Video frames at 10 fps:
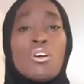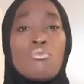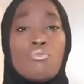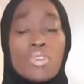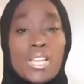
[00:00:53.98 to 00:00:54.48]

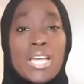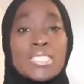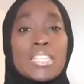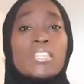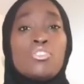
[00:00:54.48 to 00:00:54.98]
realize
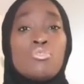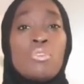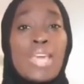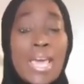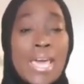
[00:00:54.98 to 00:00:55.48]
that you
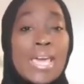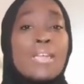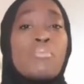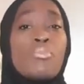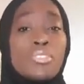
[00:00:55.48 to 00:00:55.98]

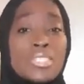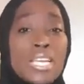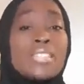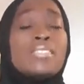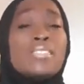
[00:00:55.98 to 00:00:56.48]
can
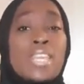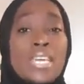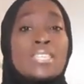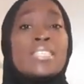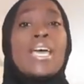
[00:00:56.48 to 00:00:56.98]
present
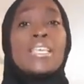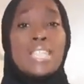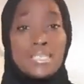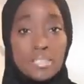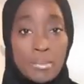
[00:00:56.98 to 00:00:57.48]
things as
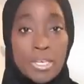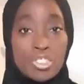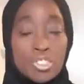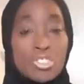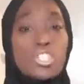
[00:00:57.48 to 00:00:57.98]

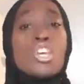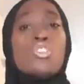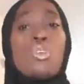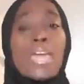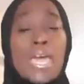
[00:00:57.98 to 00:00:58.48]
estimations.
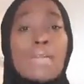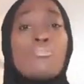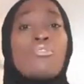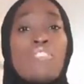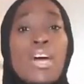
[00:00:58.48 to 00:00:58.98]
You can
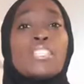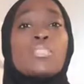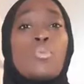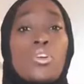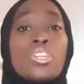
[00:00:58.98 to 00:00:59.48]
provide
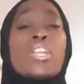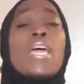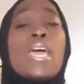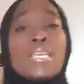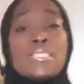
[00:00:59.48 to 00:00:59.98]
supporting
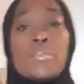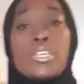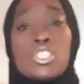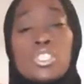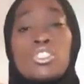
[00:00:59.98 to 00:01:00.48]

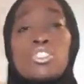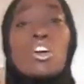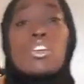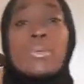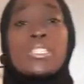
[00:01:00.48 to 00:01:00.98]
estimations or
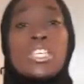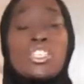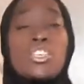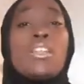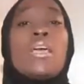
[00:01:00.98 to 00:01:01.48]

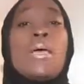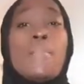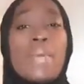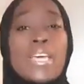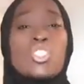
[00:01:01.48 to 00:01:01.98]
documentation
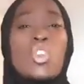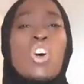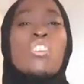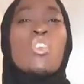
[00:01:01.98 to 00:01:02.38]
based on your